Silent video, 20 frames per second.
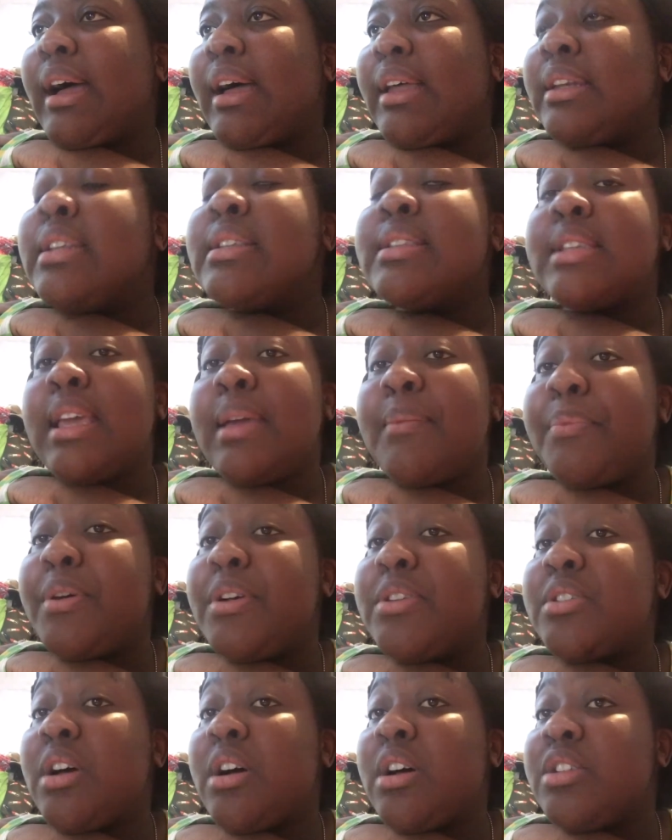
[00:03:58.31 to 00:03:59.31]
The same
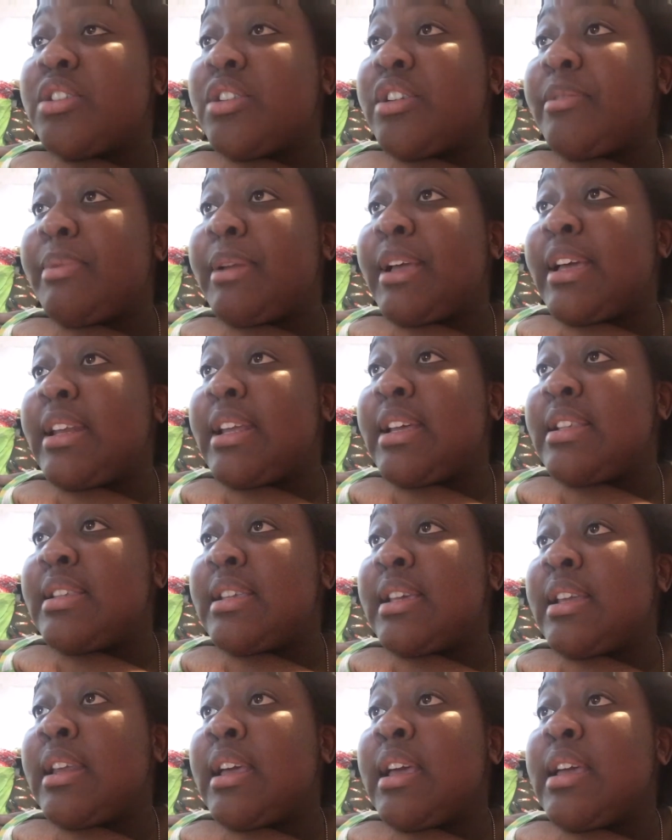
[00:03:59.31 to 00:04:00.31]
person also replied and
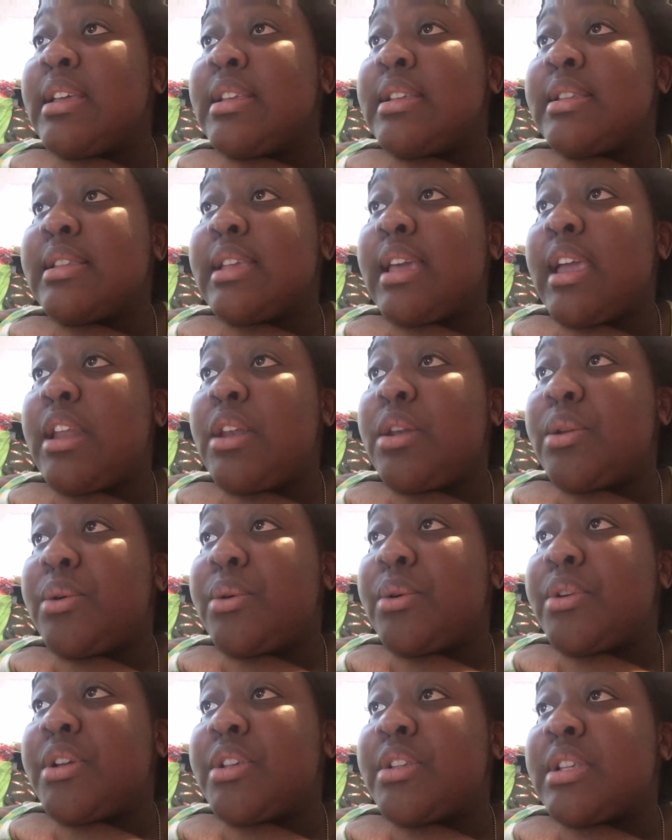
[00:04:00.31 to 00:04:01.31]
said, saying
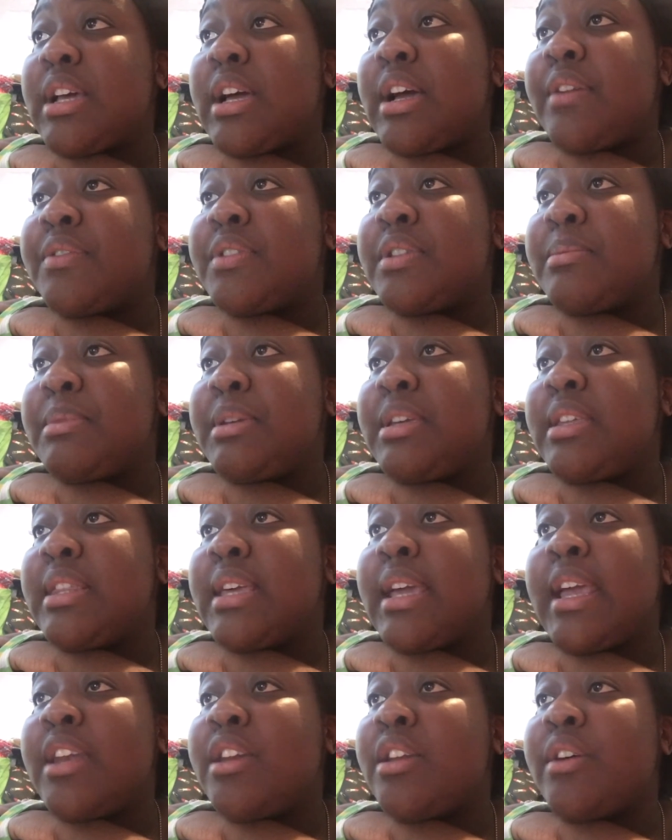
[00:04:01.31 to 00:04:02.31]
no doesn't have to be
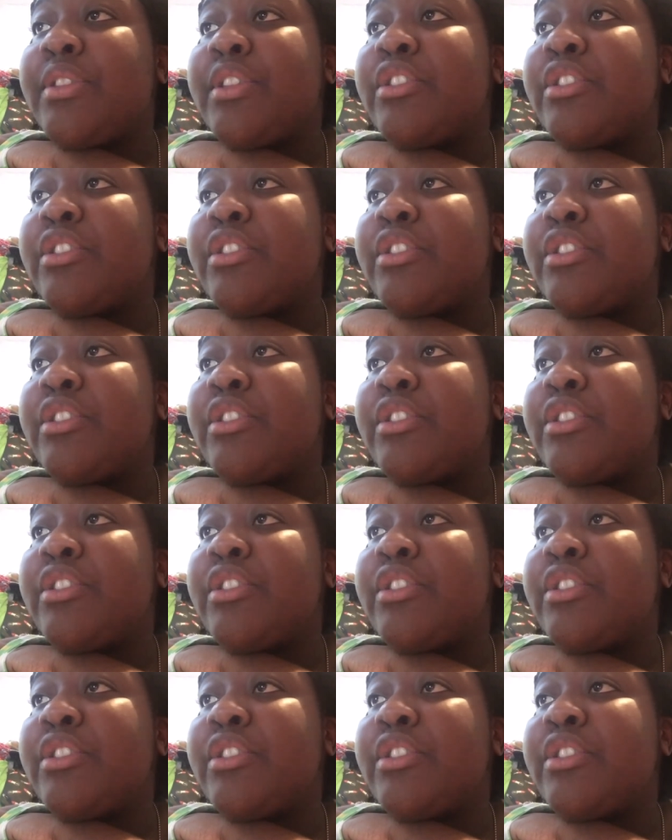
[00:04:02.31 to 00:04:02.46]
the end of the